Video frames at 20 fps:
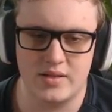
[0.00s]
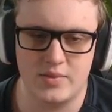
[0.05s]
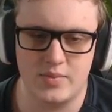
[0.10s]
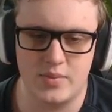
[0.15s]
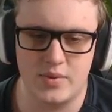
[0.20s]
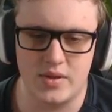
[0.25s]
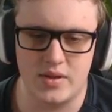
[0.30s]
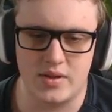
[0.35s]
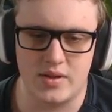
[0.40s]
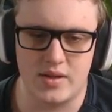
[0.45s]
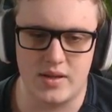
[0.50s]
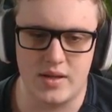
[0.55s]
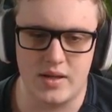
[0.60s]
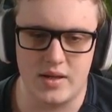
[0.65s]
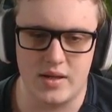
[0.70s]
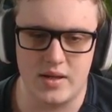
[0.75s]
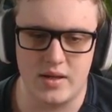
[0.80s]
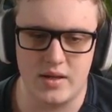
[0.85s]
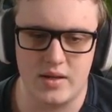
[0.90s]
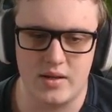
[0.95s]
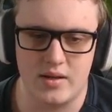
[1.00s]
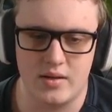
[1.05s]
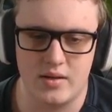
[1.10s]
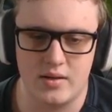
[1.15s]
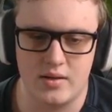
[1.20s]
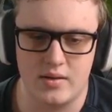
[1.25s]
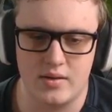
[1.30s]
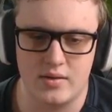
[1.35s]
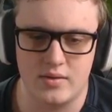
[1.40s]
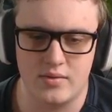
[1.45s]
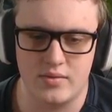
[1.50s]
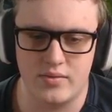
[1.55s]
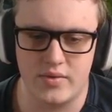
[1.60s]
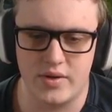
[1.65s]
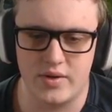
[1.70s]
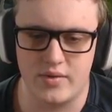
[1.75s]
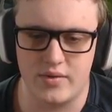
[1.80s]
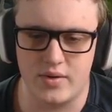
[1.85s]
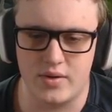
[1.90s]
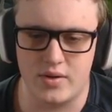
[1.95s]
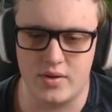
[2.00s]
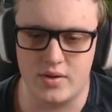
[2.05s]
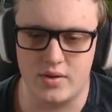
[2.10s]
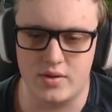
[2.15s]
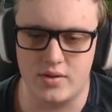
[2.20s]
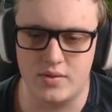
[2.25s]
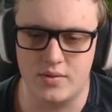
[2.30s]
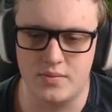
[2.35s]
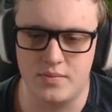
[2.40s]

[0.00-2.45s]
Put it there. Reroll.